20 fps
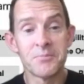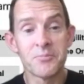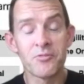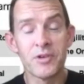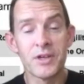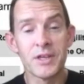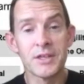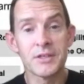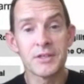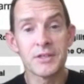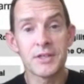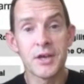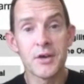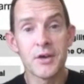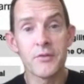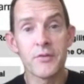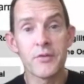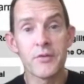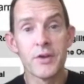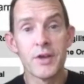bring
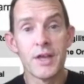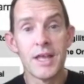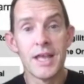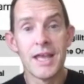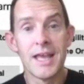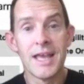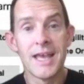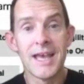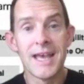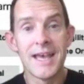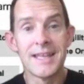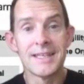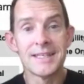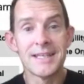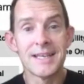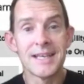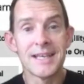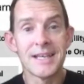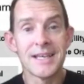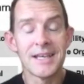yourself, and
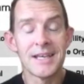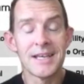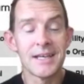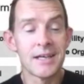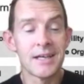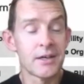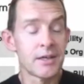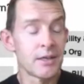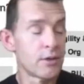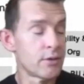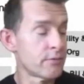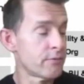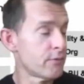I look